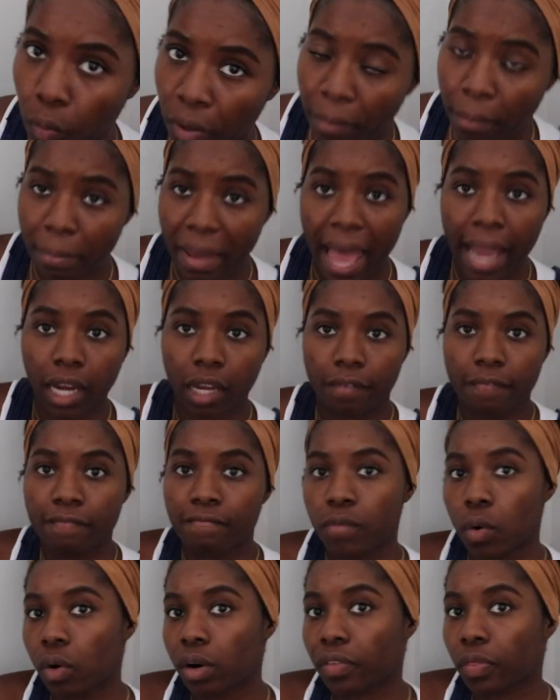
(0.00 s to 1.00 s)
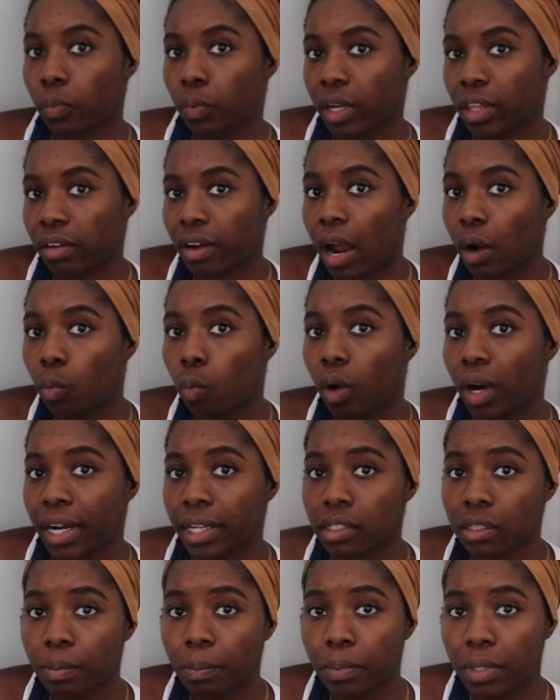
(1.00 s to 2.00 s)
went back and forth whether I
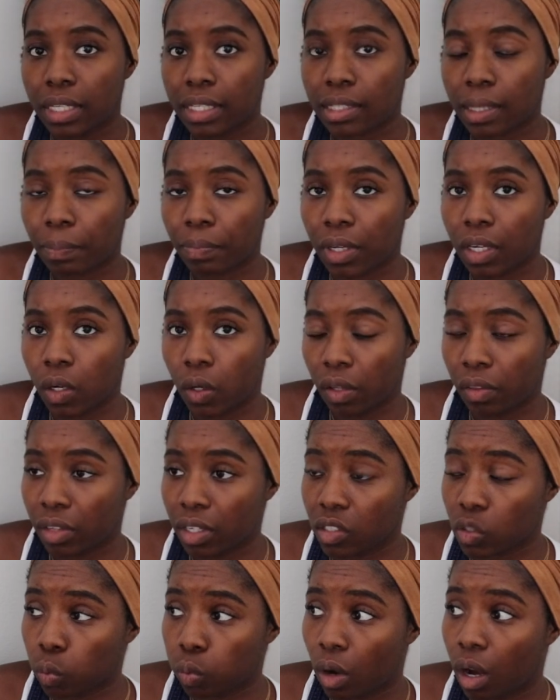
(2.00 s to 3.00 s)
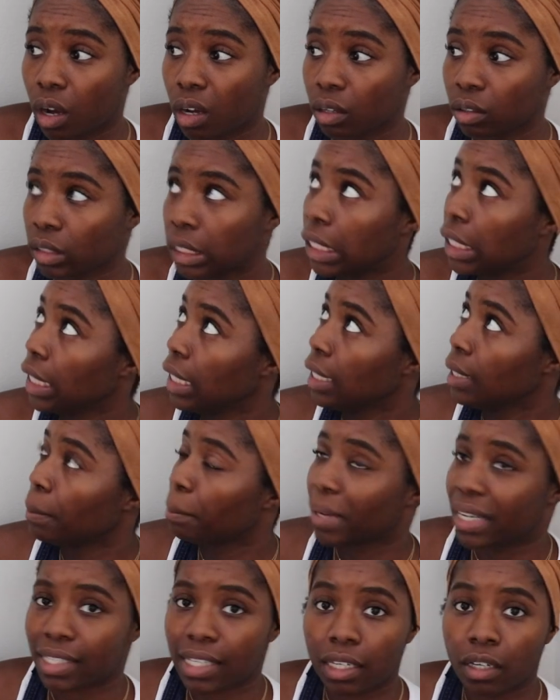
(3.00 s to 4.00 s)
wanted to put something on this wall
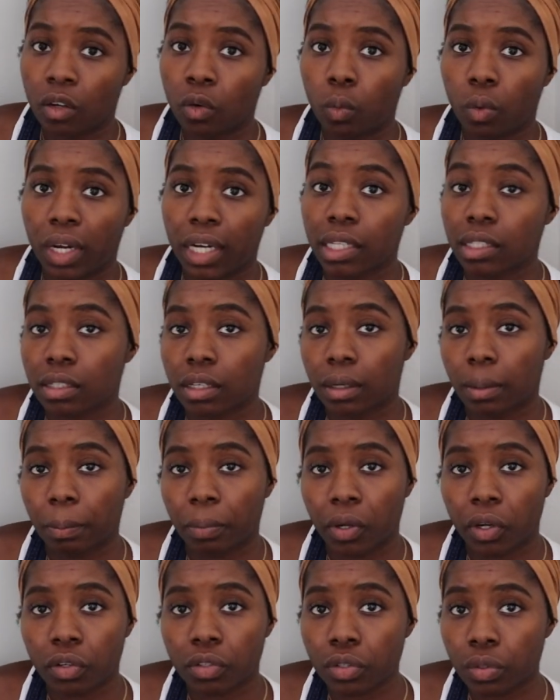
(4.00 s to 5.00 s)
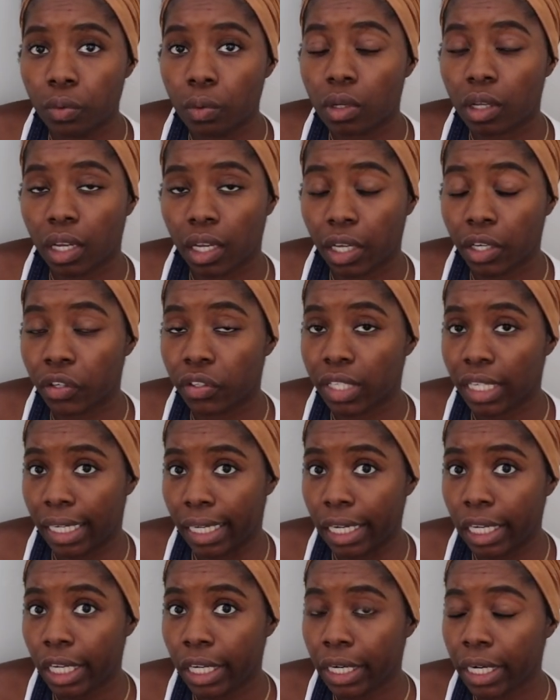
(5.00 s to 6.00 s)
because I don't want it to appear too cluttered
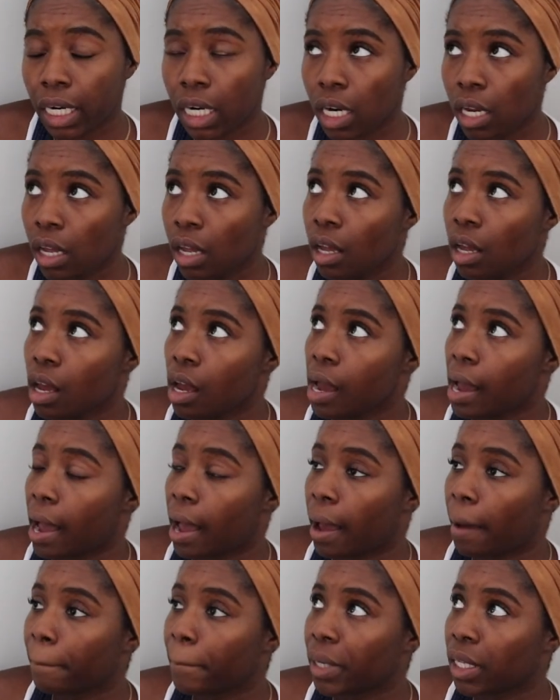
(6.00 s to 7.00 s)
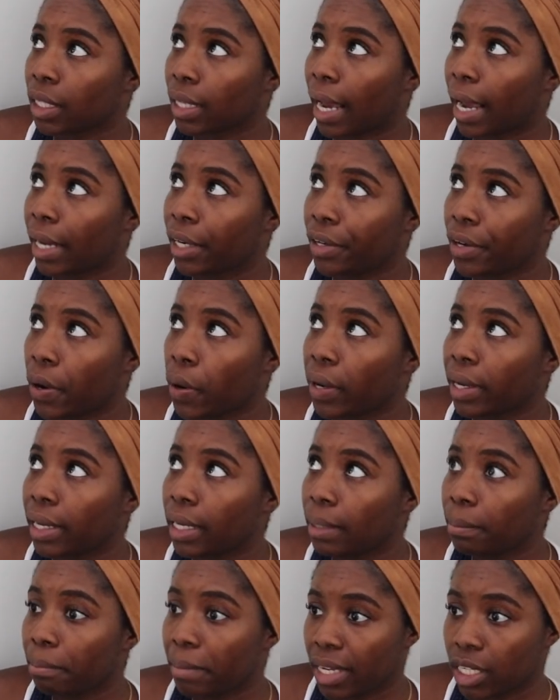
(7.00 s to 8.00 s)
in here. Um, but I know
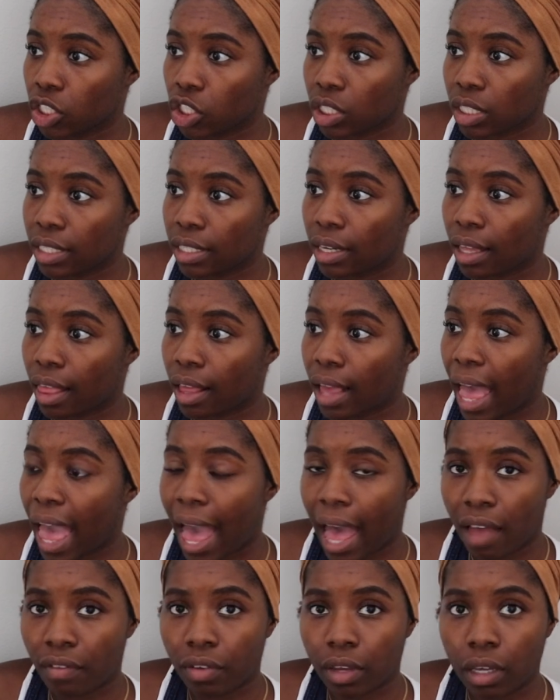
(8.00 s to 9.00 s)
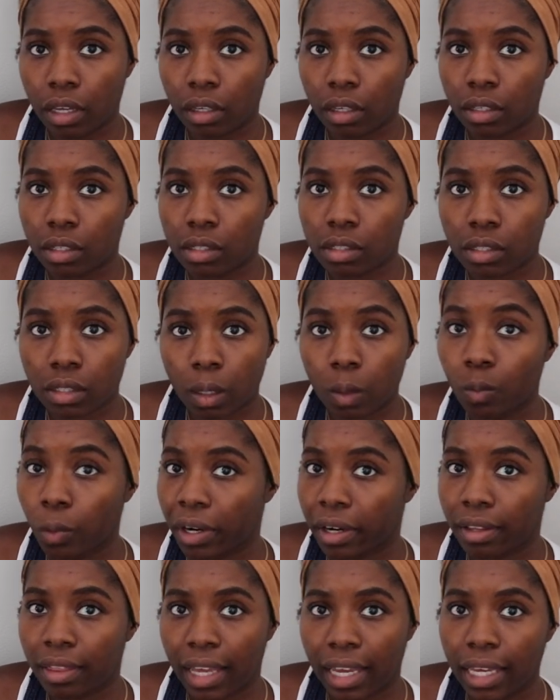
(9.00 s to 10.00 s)
he mentioned having
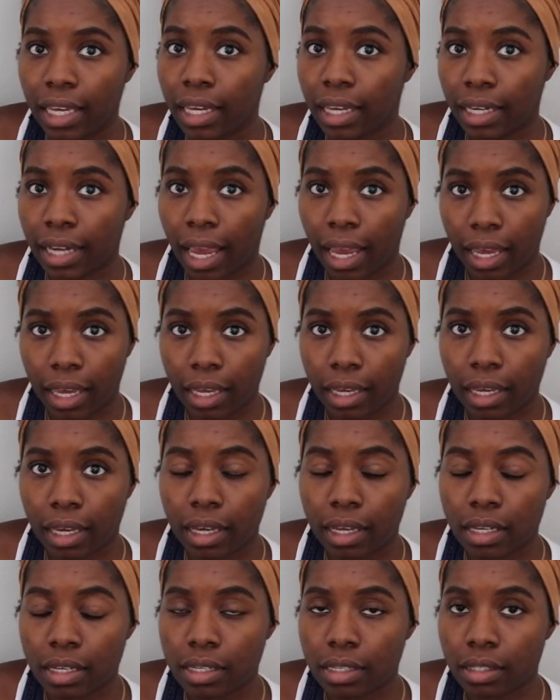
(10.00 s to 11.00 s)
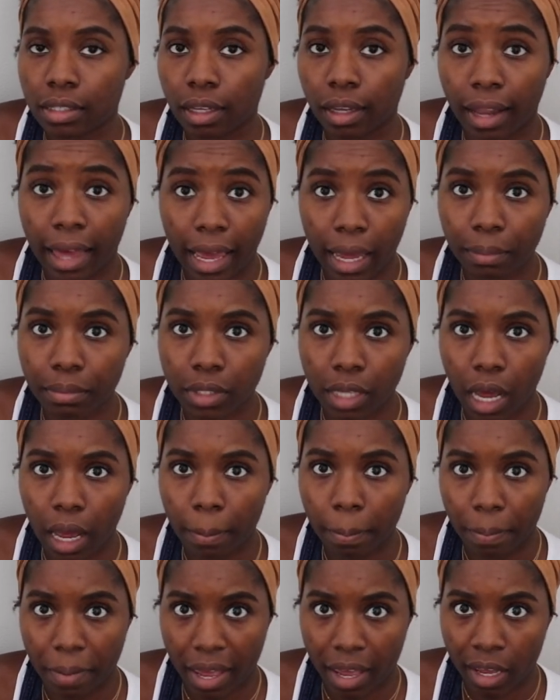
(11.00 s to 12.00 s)
somewhere that he can hang his
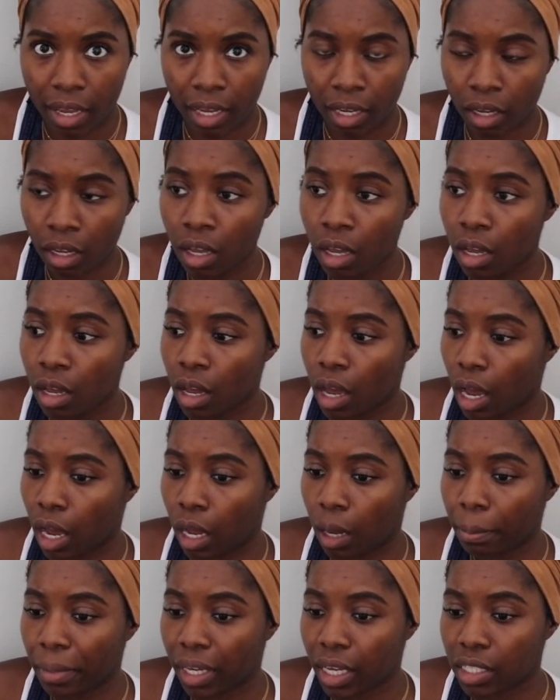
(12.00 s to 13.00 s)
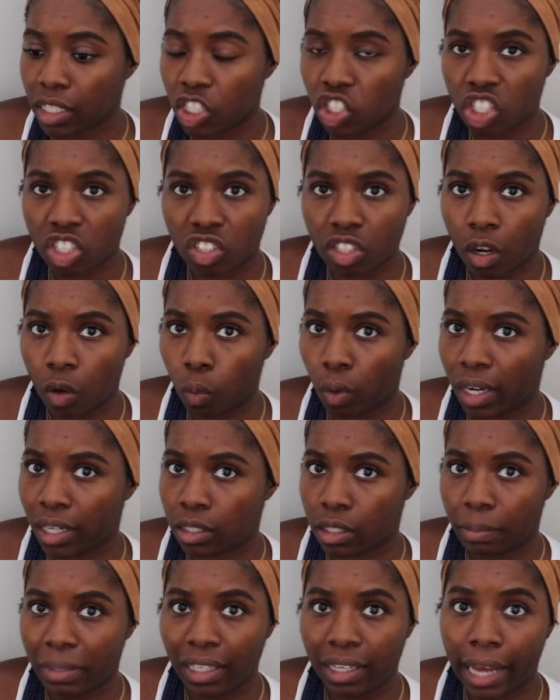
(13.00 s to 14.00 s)
laptop bag um, because he just don't want it
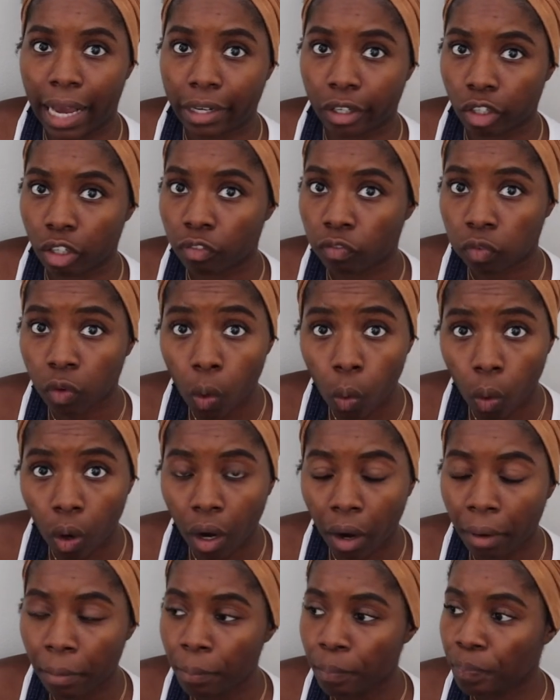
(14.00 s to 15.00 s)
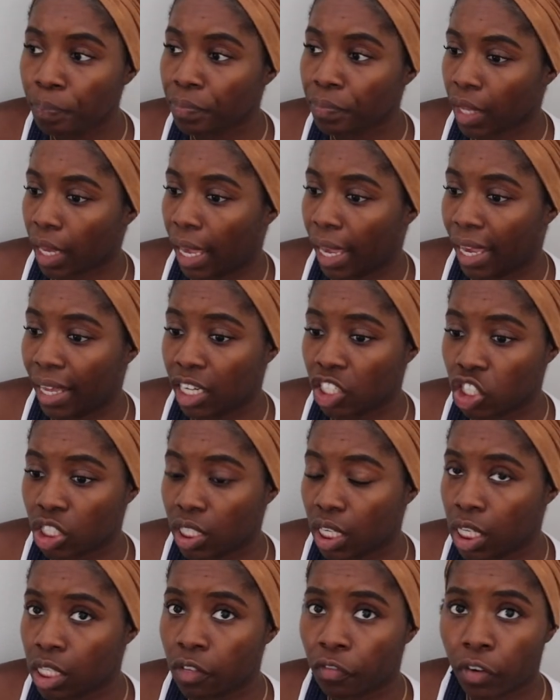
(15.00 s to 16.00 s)
to be lying on the floor, and it's
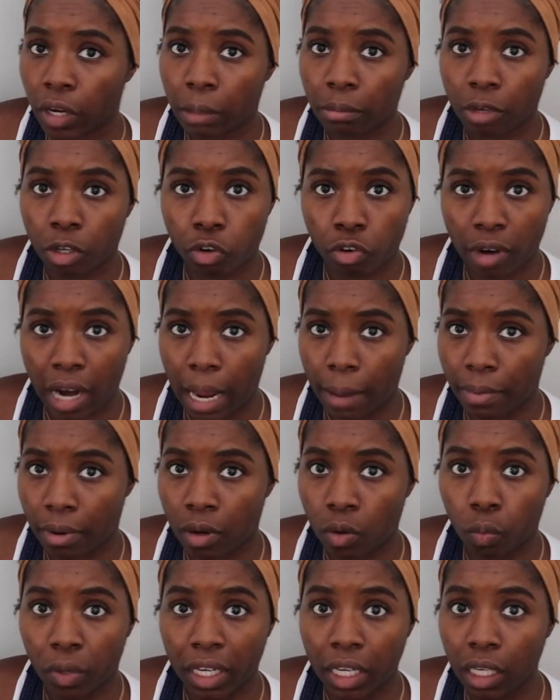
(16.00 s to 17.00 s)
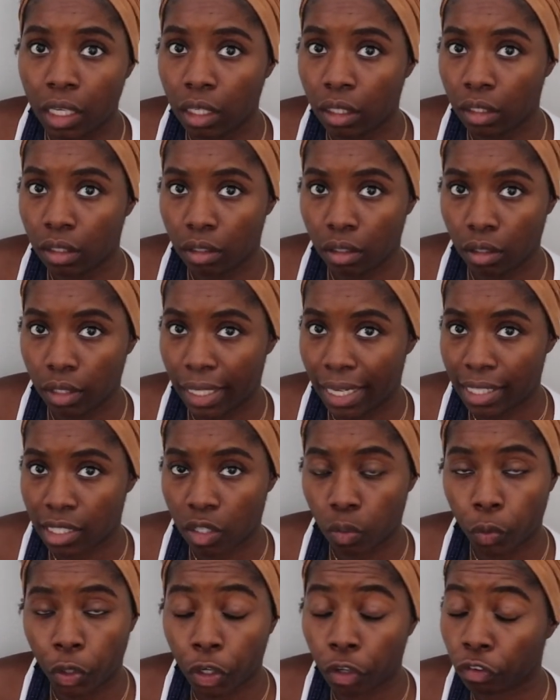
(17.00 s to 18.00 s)
just easy for him to grab it when he
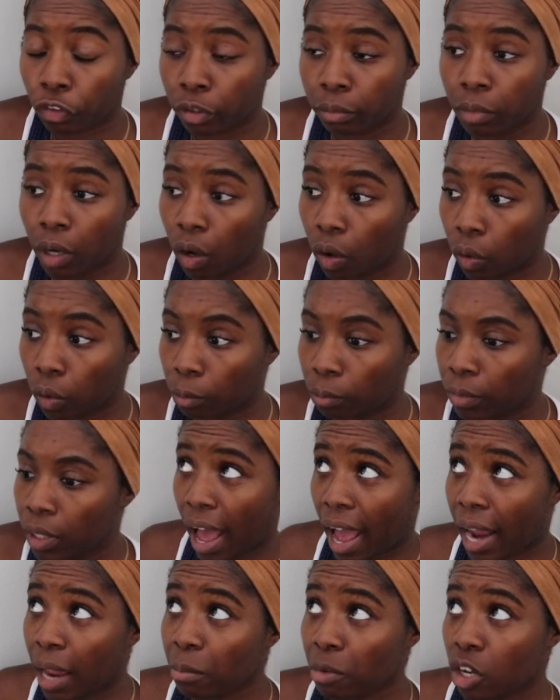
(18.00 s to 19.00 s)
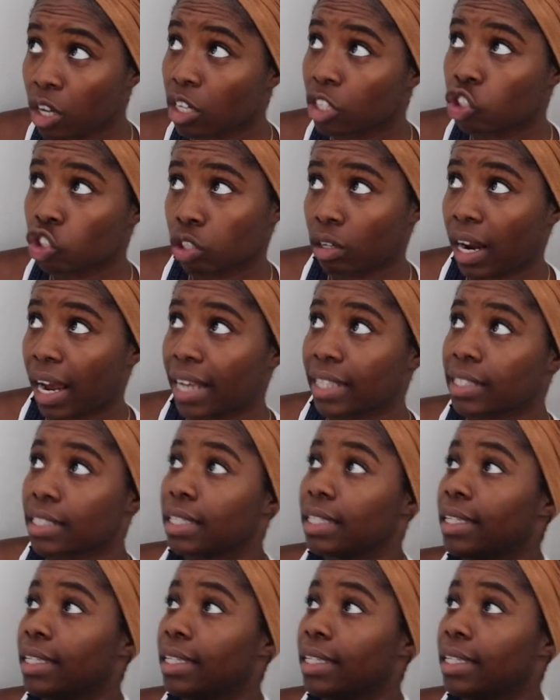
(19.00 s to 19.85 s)
isn't working from home. I'm gonna try to